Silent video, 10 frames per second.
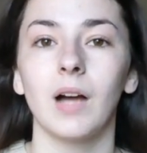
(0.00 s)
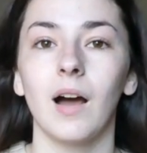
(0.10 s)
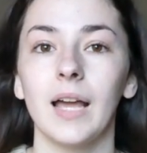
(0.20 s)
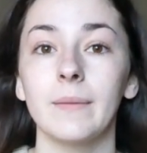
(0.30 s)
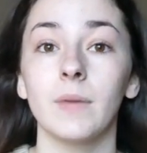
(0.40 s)

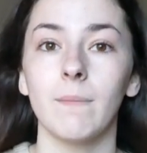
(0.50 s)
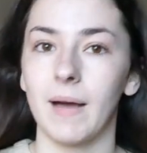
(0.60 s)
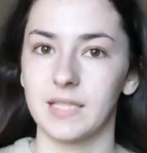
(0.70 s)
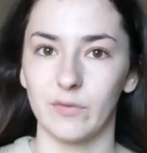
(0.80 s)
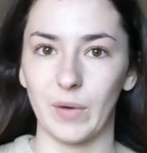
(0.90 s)
I'm a
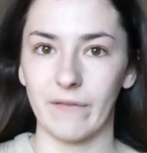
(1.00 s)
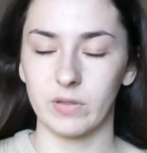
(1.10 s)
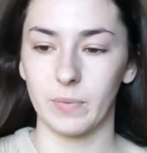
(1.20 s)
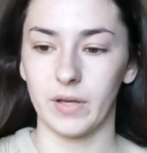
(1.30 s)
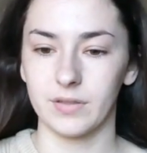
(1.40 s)
massive
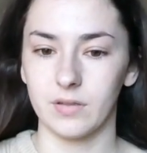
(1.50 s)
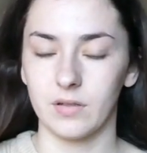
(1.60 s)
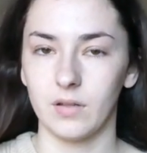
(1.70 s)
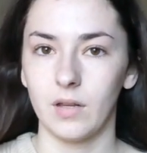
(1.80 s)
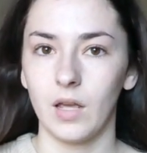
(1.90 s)
breakfast
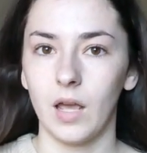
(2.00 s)
person,